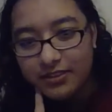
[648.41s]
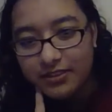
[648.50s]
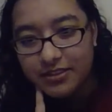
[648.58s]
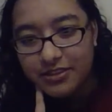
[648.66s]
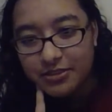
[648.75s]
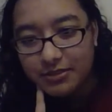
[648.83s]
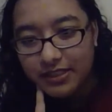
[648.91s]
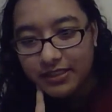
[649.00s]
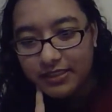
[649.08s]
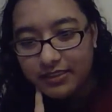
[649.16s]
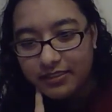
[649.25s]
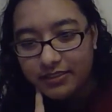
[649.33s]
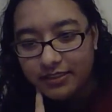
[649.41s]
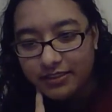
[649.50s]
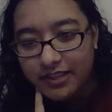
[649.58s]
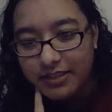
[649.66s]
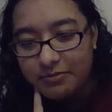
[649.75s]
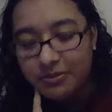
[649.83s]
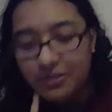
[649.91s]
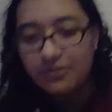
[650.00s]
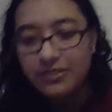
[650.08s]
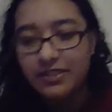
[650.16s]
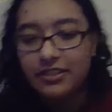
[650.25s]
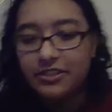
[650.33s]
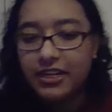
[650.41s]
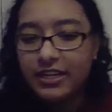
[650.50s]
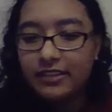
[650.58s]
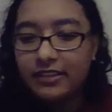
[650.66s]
Do you want to? Here, I can put those in the chat.